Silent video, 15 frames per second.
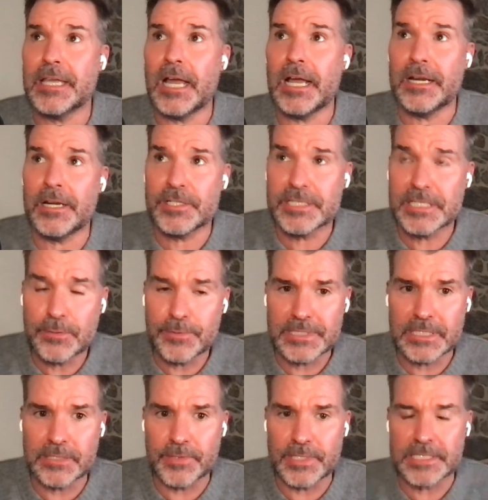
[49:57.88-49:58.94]
on our
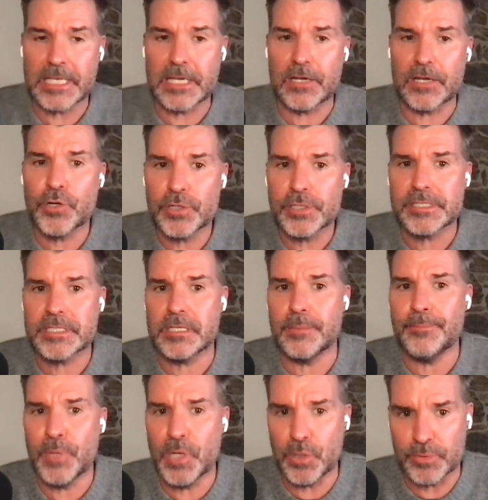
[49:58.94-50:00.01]
sequencing risk that hurt us the
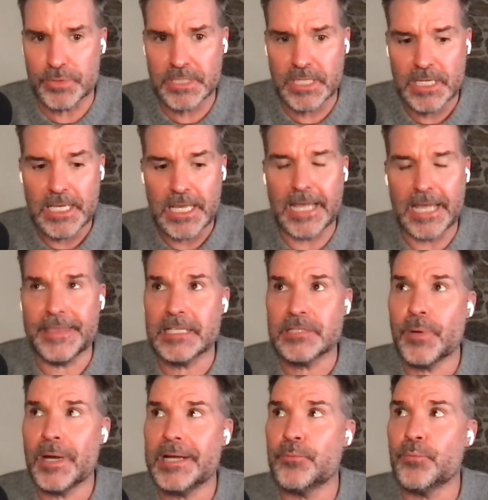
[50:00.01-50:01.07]
most. And that's
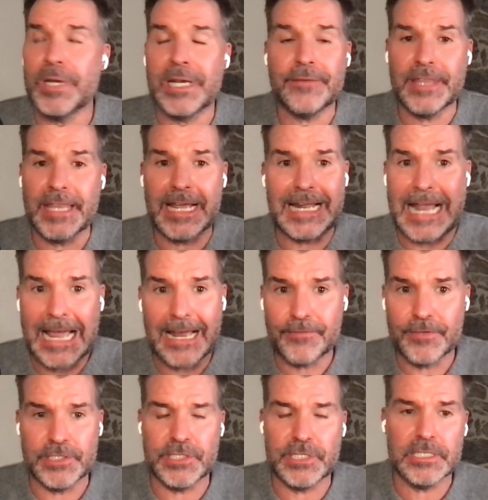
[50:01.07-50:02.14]
why whatever that
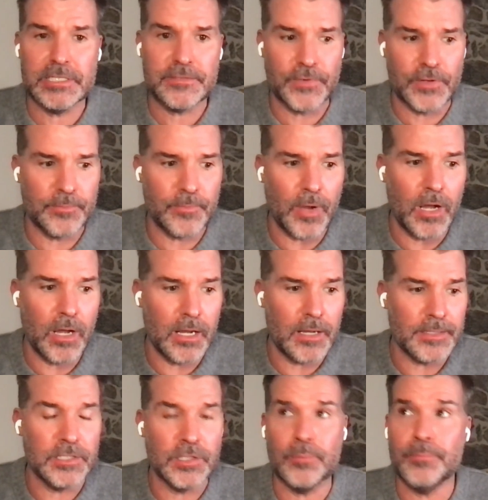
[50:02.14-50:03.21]
average is for
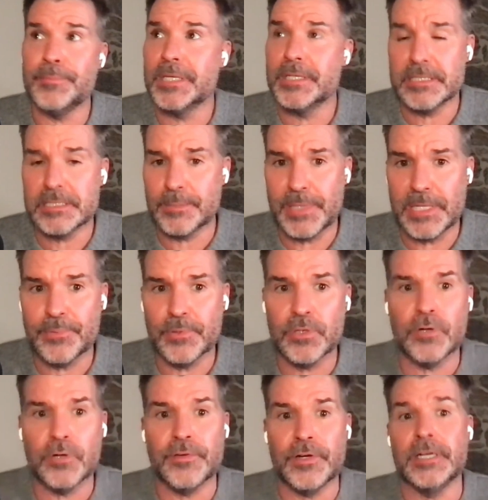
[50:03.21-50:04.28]
millions of people
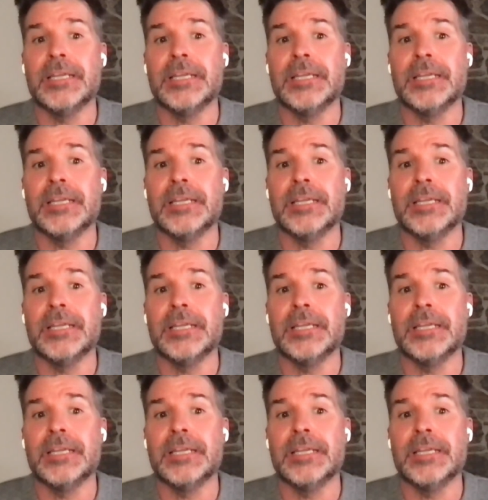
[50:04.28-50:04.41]
over